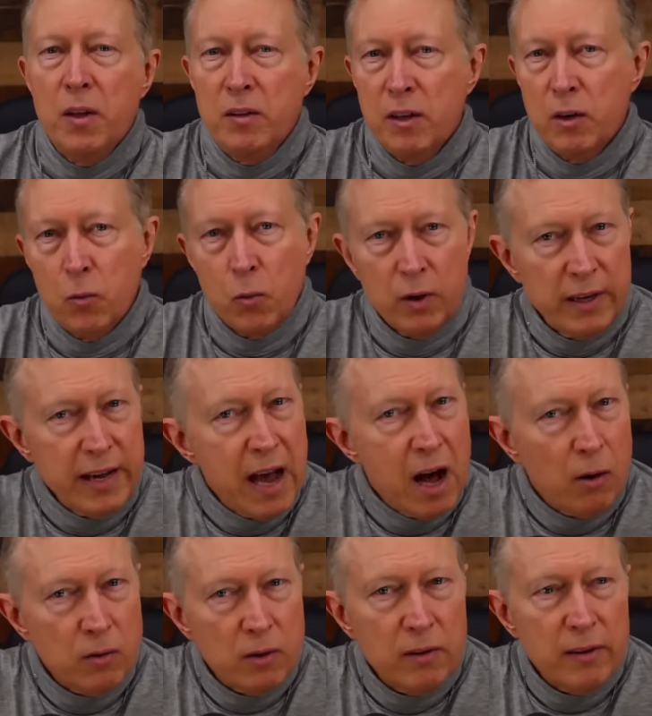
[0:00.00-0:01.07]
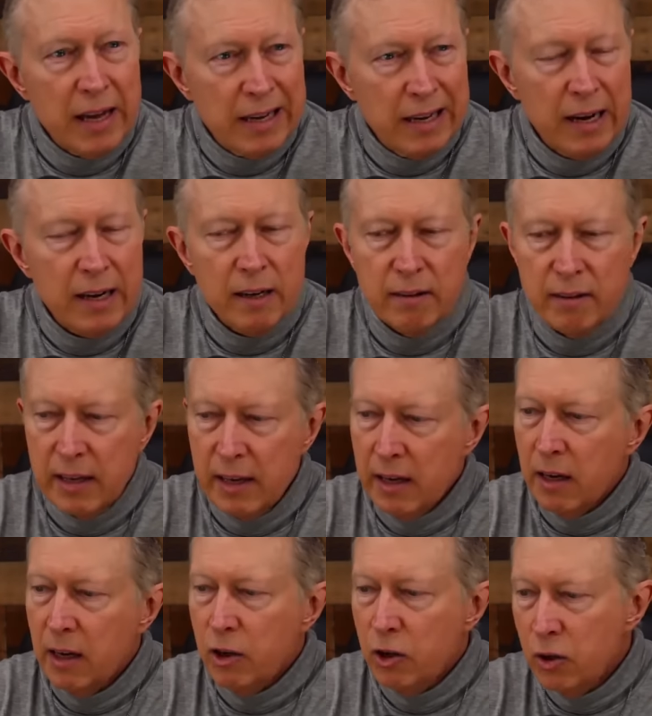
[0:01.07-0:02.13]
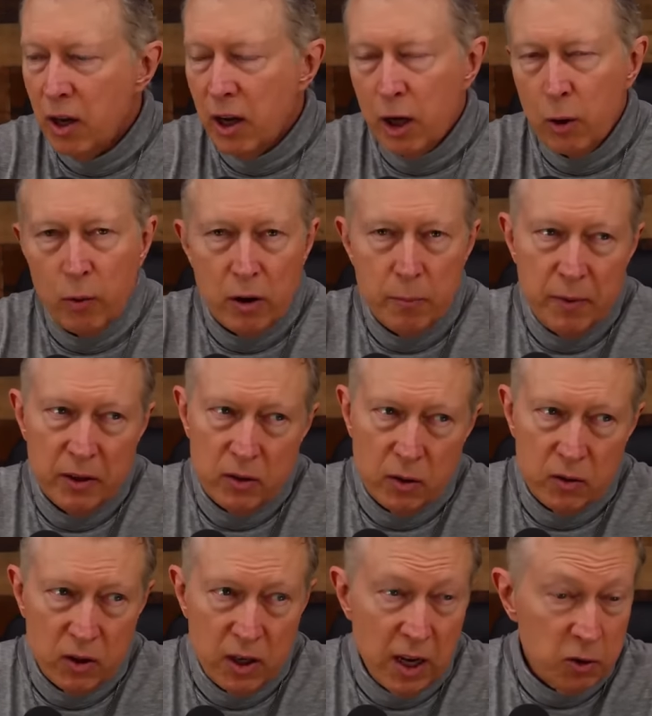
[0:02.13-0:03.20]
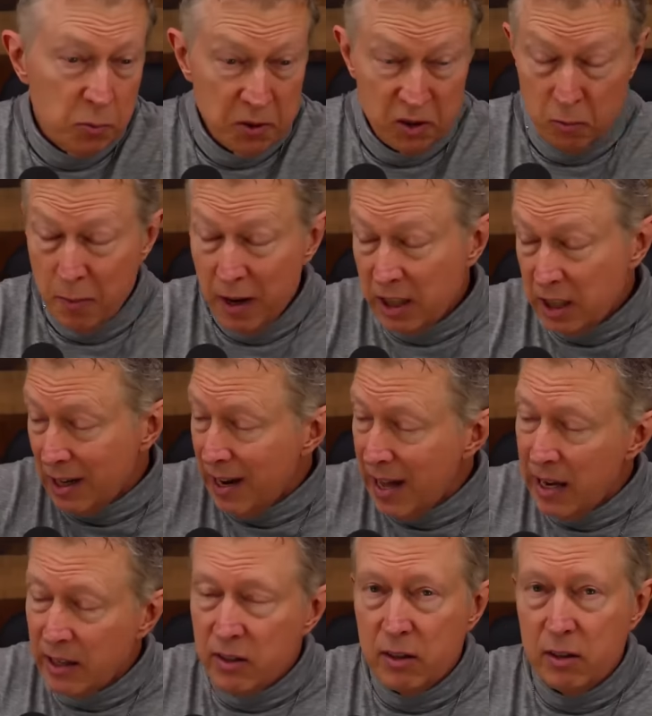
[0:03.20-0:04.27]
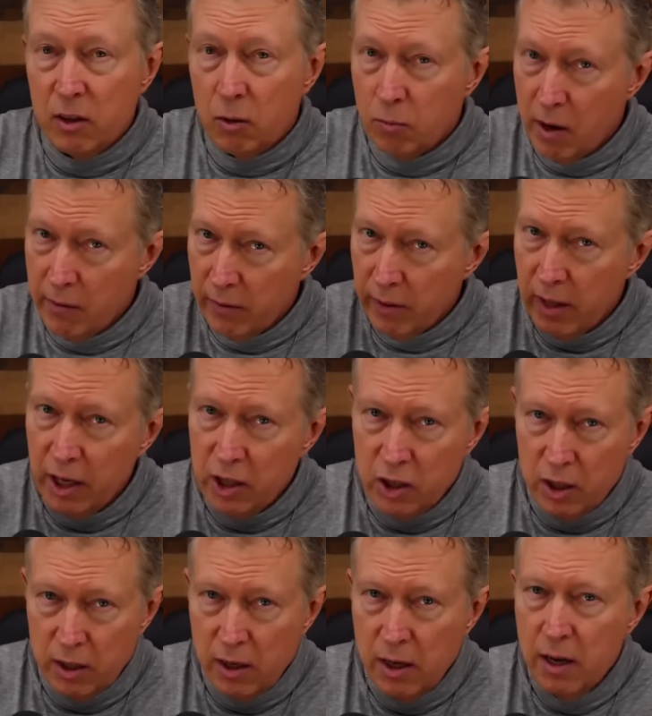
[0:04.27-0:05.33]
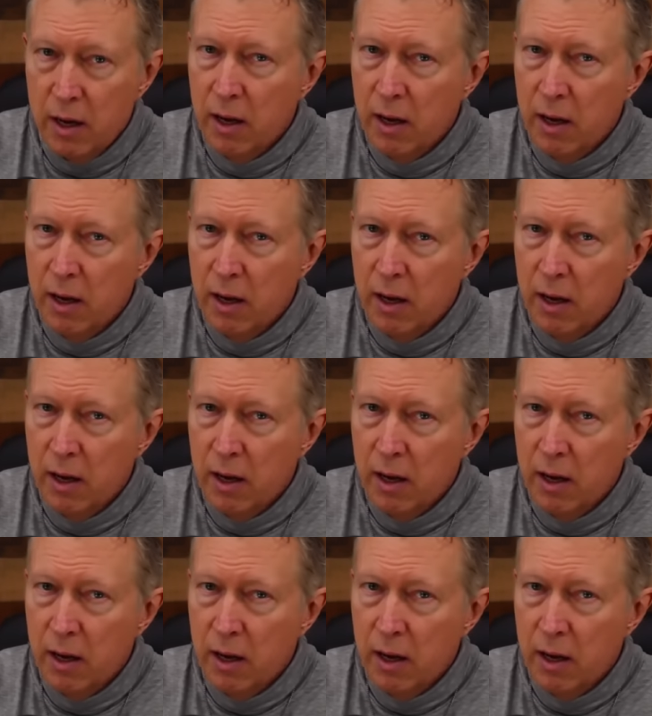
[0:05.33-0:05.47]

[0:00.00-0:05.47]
Did it work out? That kind of thing. You're not going to want to miss those announcements, much less the revelation